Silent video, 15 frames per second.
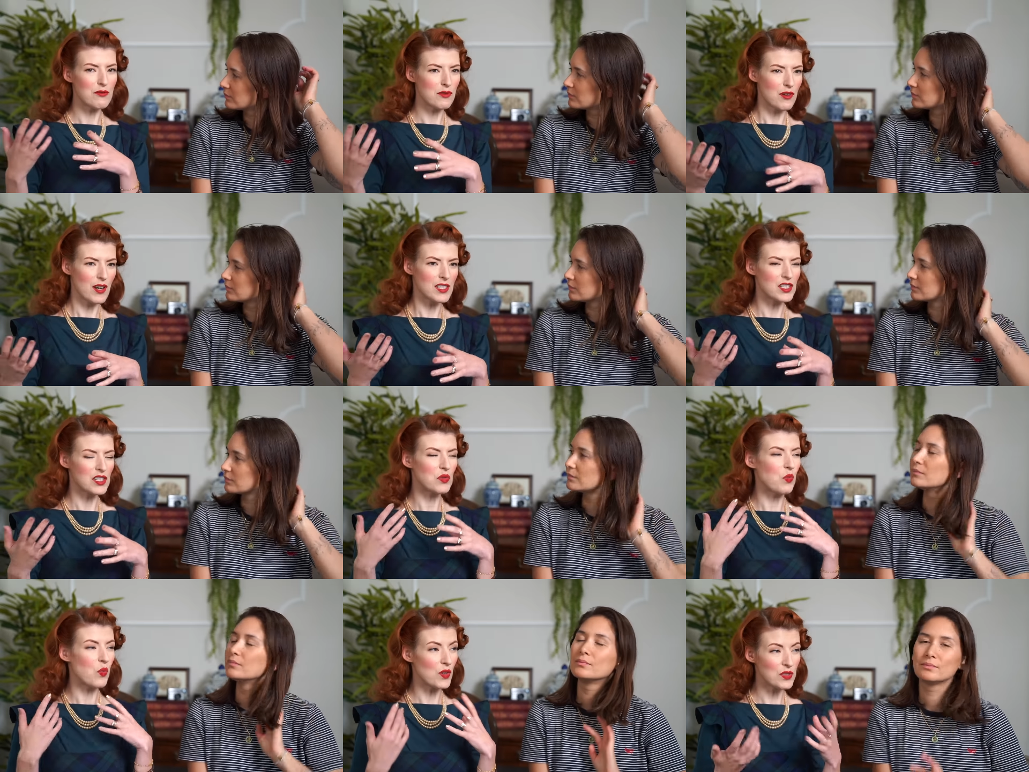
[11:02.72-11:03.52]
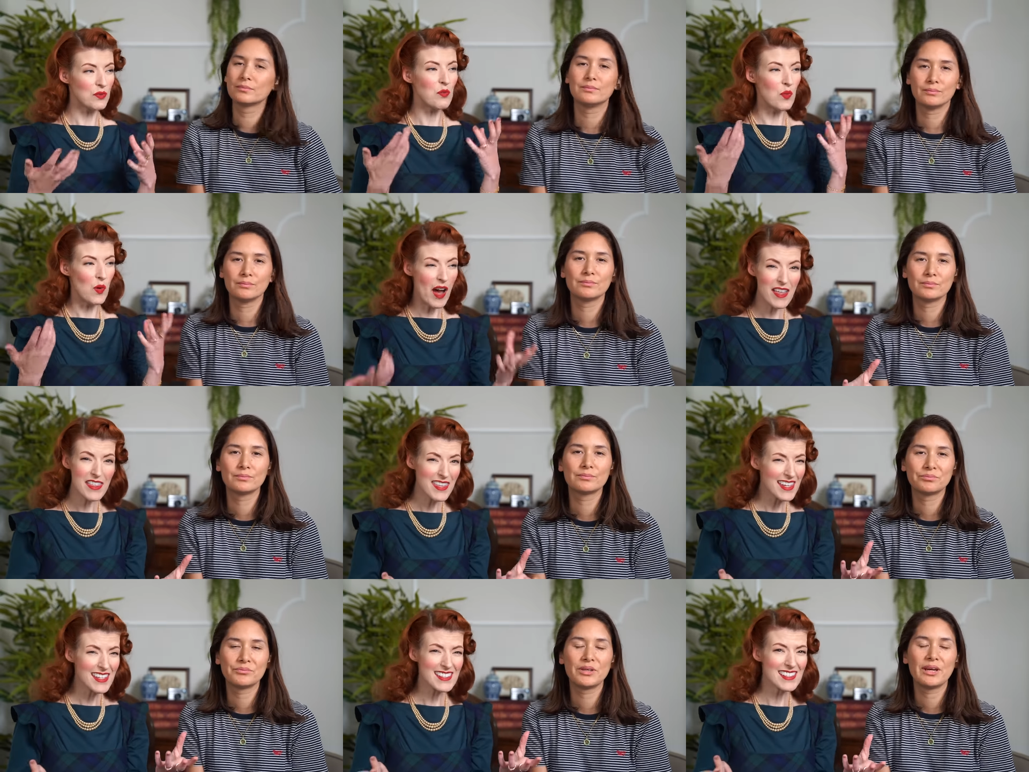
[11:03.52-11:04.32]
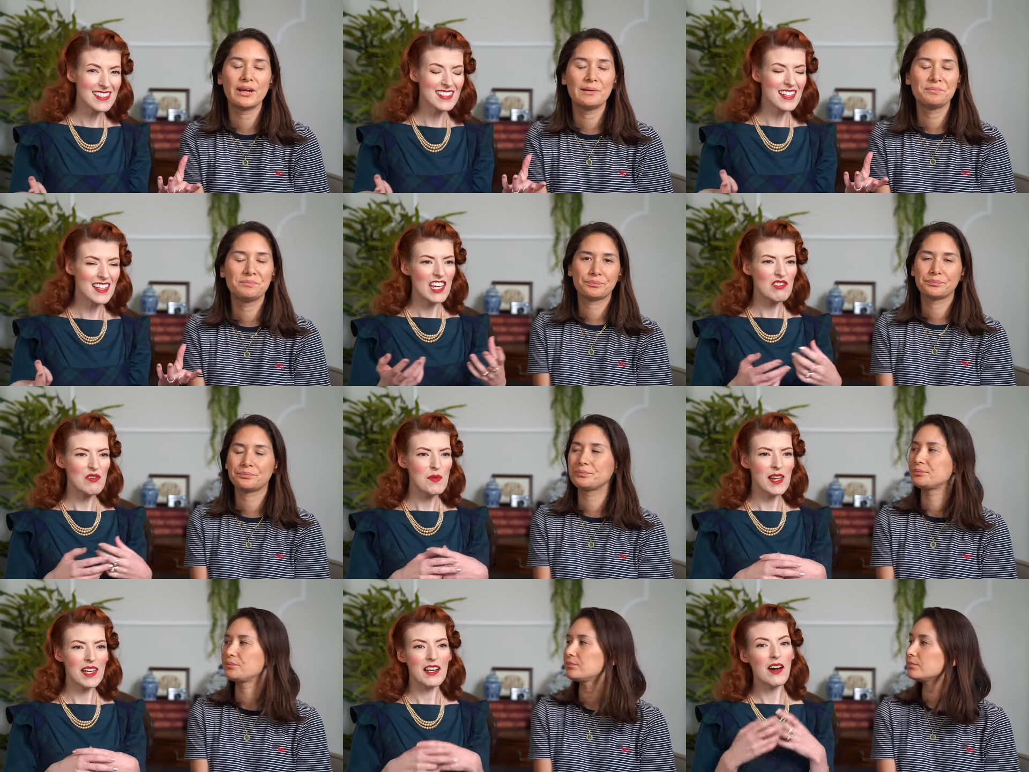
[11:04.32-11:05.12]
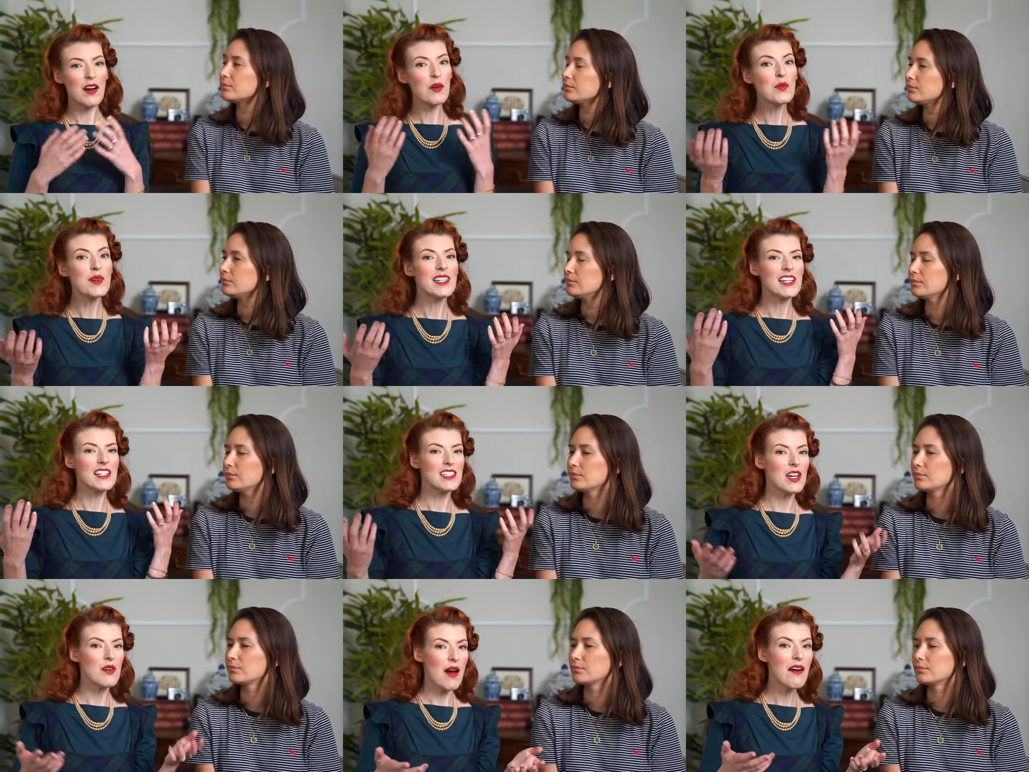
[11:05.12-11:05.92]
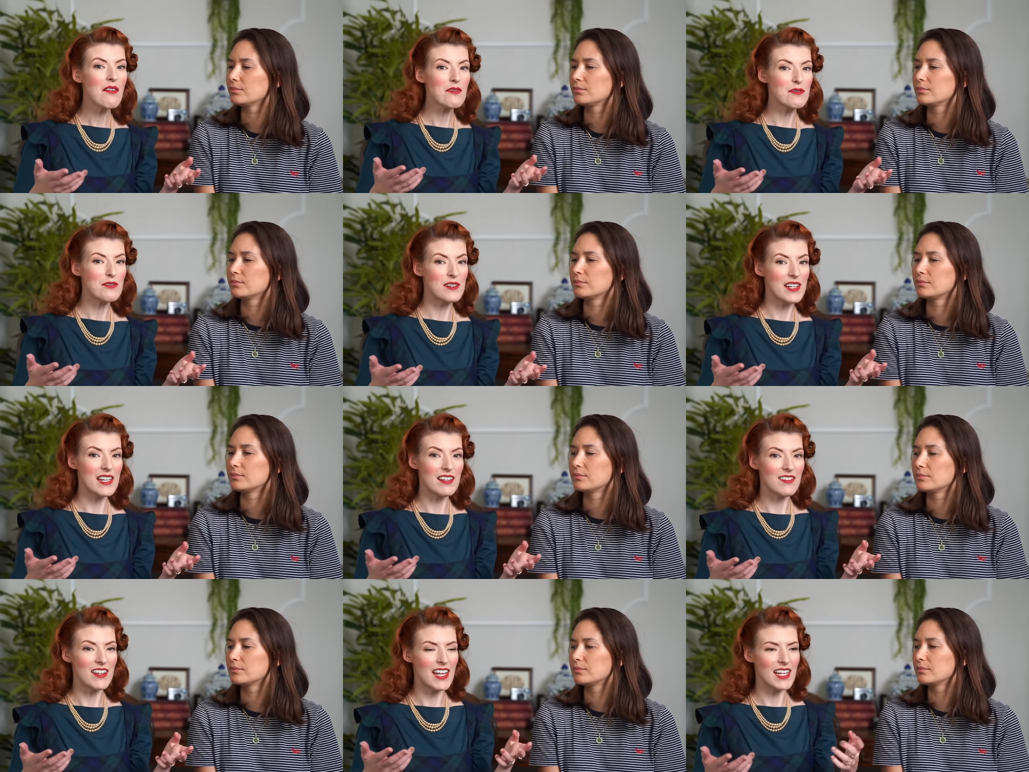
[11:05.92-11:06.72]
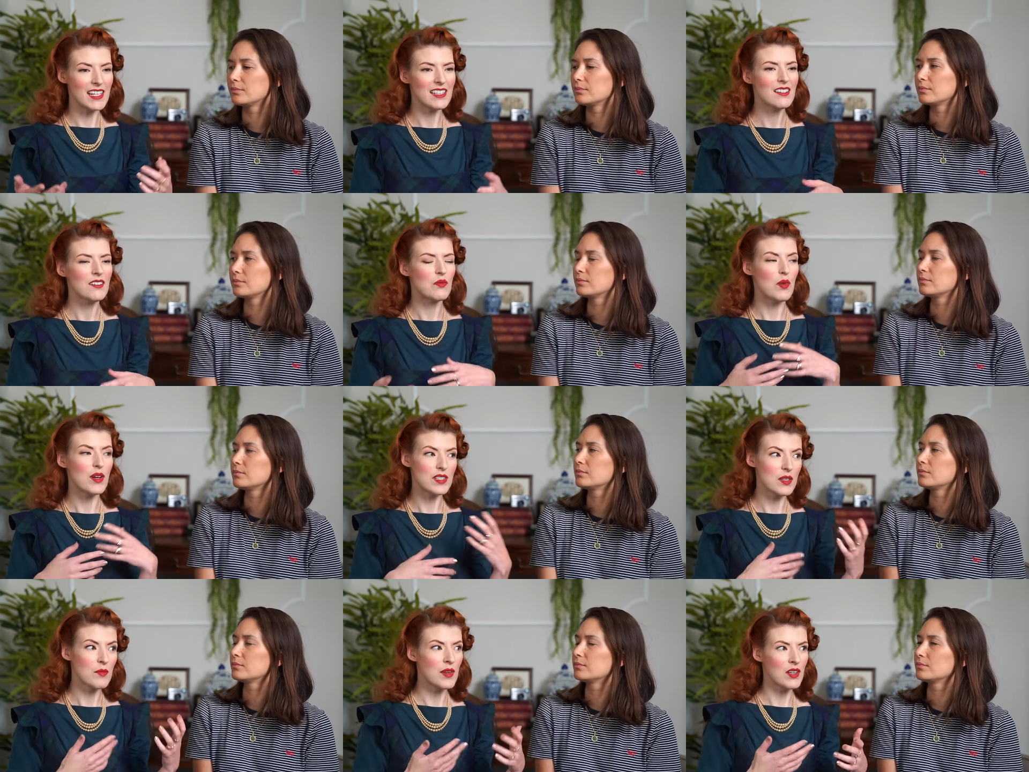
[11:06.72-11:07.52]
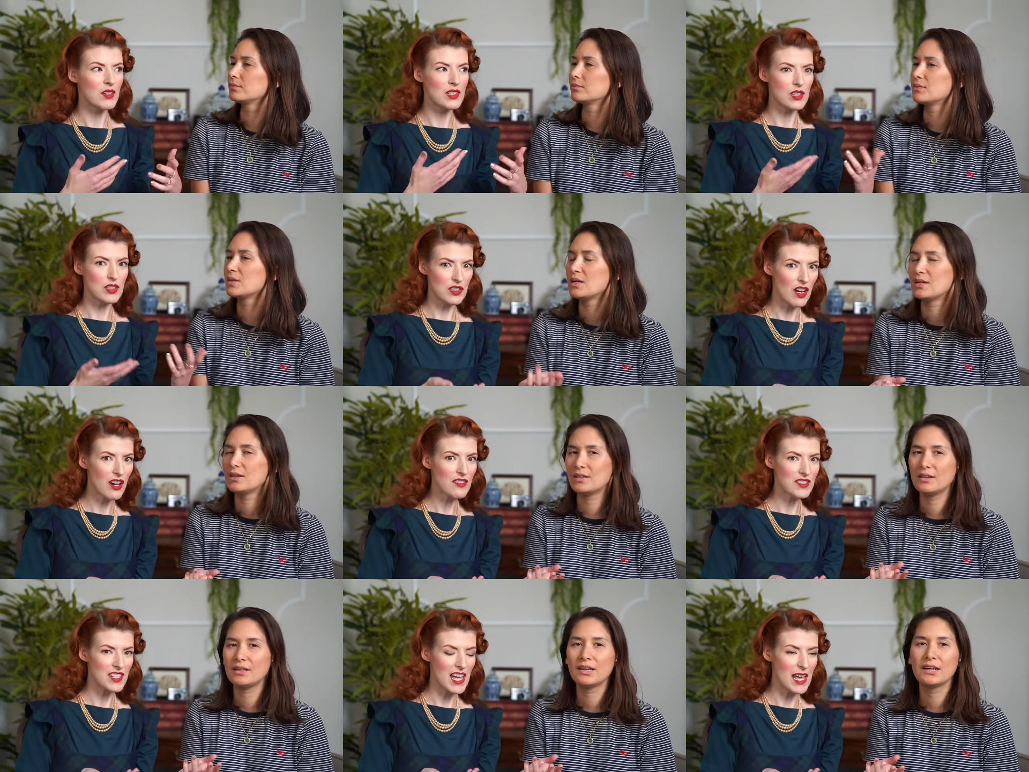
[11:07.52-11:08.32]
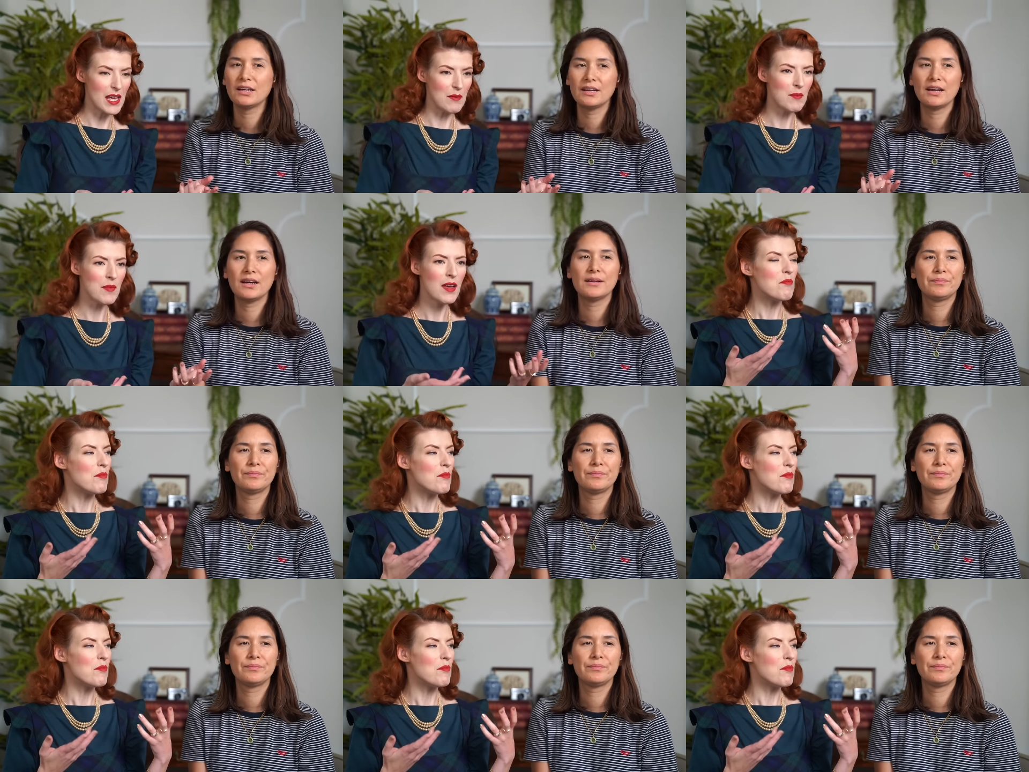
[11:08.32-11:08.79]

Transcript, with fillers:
Speaker 1: for us just mm. wasn't worth it. Yeah. It would be like, oh, we'd get to go out for an evening while someone else looked after him. Yeah, yeah.